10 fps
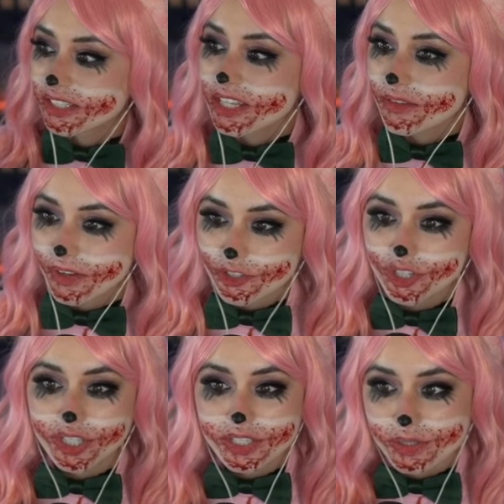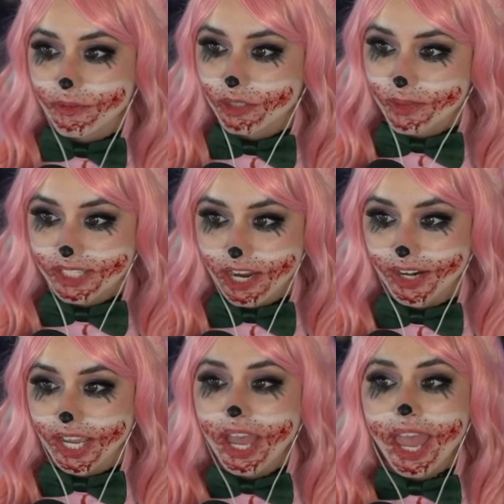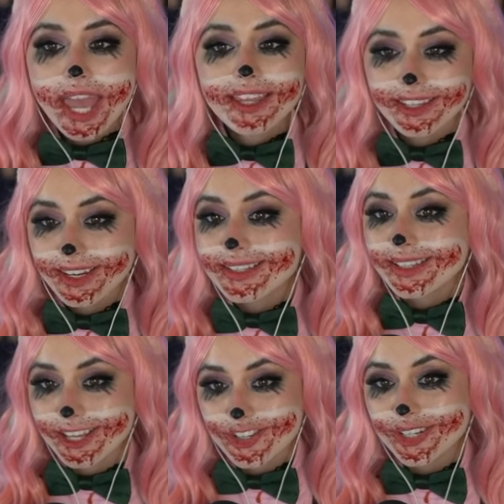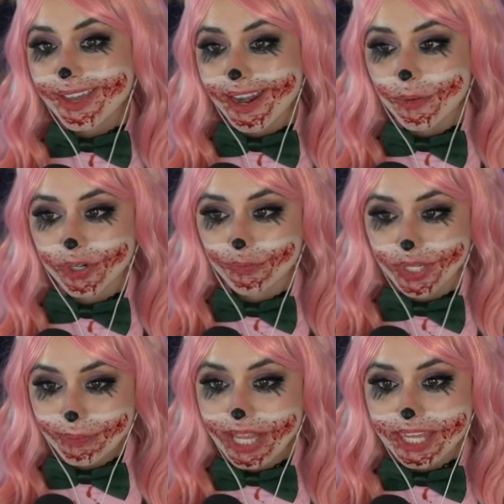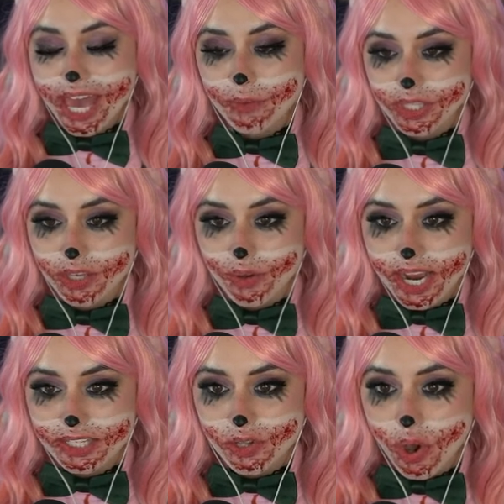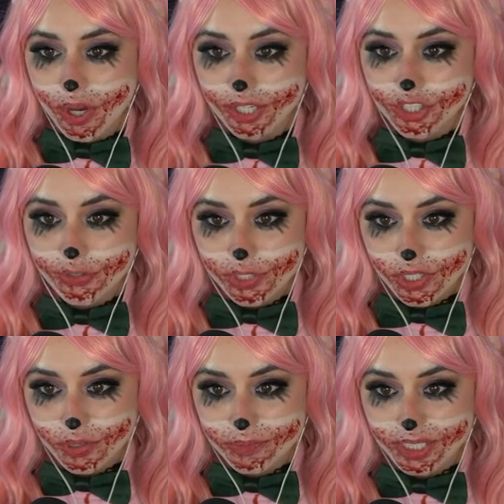the Adventurer is supposed to be scary. Alien Isolation, again, I want to replay that with you guys on YouTube.